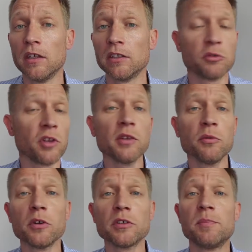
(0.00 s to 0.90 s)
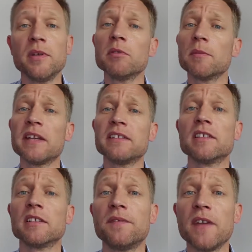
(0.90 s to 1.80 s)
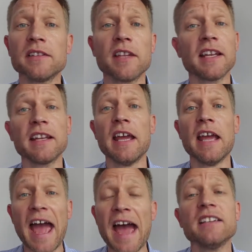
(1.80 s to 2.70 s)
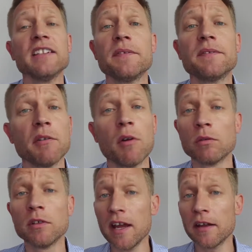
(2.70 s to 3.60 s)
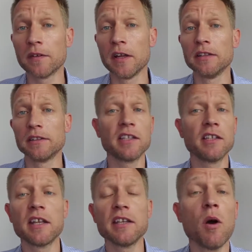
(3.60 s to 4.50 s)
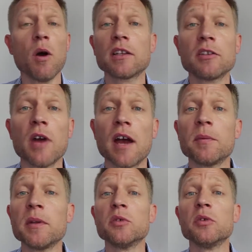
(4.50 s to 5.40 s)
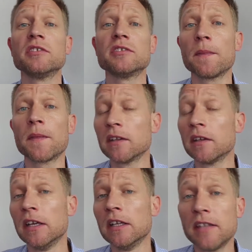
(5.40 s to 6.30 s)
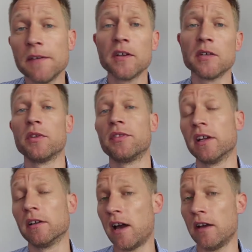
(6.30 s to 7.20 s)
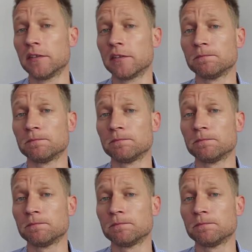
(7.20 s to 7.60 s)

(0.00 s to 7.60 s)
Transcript: So in other words, people basically felt that they hadn't lived their own life, that they ought to have been doing something different with their lives.